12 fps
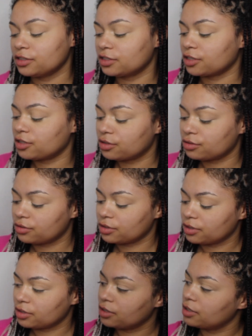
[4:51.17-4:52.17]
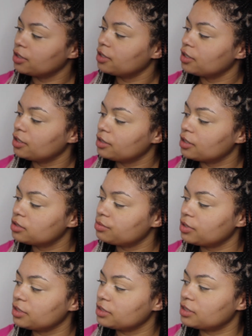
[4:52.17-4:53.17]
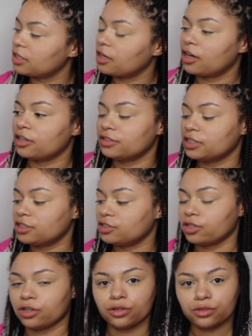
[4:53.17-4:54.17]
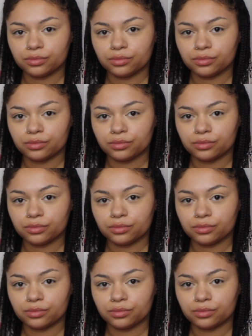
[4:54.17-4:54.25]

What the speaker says: So this one is the Aristo.